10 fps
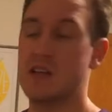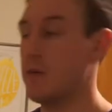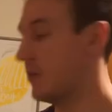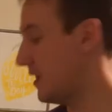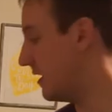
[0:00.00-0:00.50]

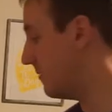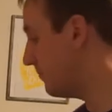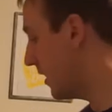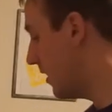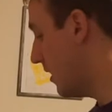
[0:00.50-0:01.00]
time I'll eat
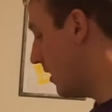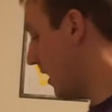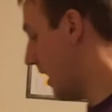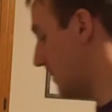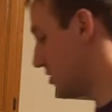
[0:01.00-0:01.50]
it.
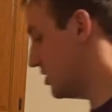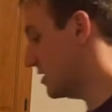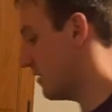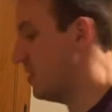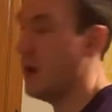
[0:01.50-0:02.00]
So
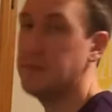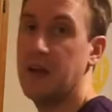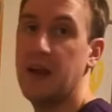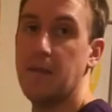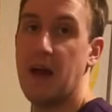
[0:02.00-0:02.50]
just to give you an
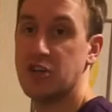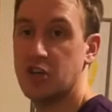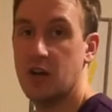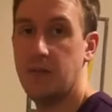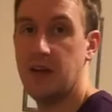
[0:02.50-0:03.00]
update, I'm actually
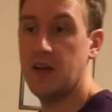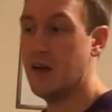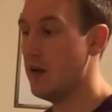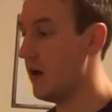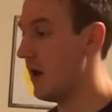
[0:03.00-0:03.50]
going to be
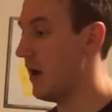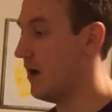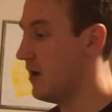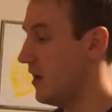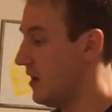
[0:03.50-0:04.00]

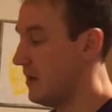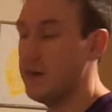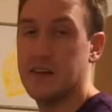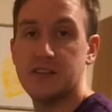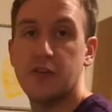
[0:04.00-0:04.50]

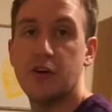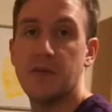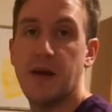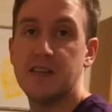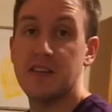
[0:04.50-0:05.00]
eating this in
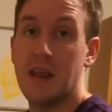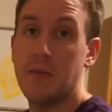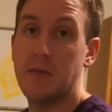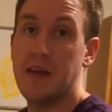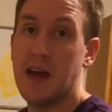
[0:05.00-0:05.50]
30 minutes and then
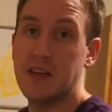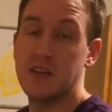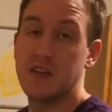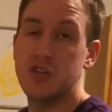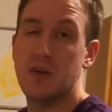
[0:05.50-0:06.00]
I'm going to be heading
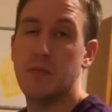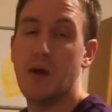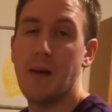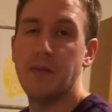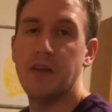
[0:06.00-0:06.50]
to the gym
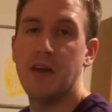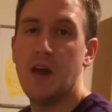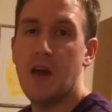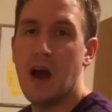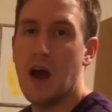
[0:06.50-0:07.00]
probably
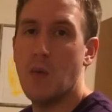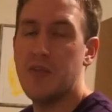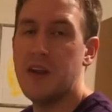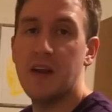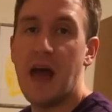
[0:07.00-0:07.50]

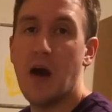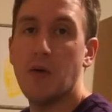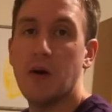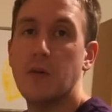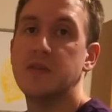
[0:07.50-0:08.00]
within an
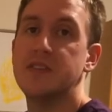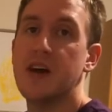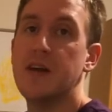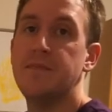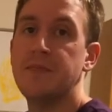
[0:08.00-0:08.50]
hour, I would
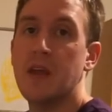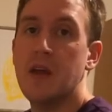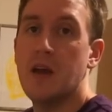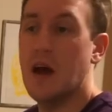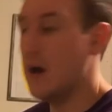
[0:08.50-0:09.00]
say.
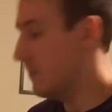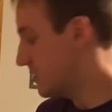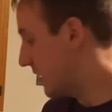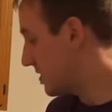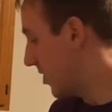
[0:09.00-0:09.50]

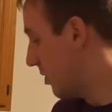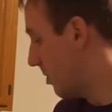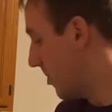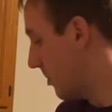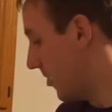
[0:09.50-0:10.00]
So that's kind of
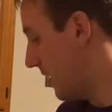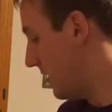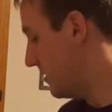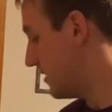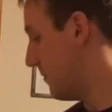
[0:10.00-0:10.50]
what my
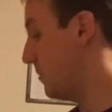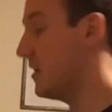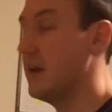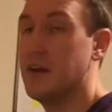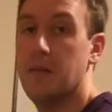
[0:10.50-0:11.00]
plan is. I'm going to
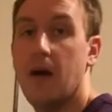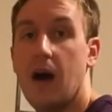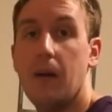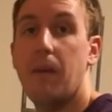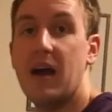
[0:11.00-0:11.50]
be getting
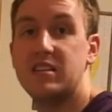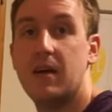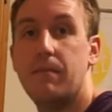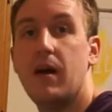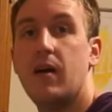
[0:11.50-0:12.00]
a
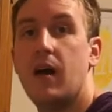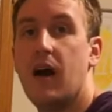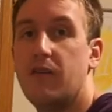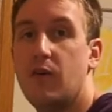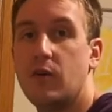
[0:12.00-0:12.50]
bicep
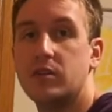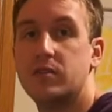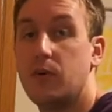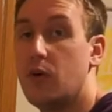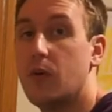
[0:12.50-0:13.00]

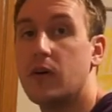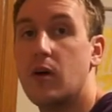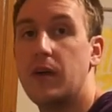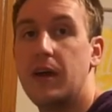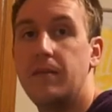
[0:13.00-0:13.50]
focused pull
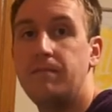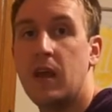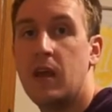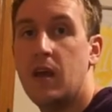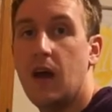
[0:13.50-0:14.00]
workout
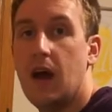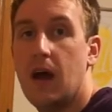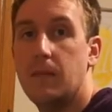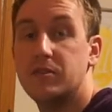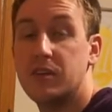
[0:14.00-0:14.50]
in.
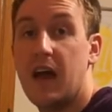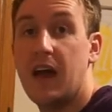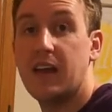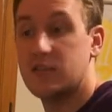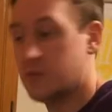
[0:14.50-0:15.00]
So yeah, I guess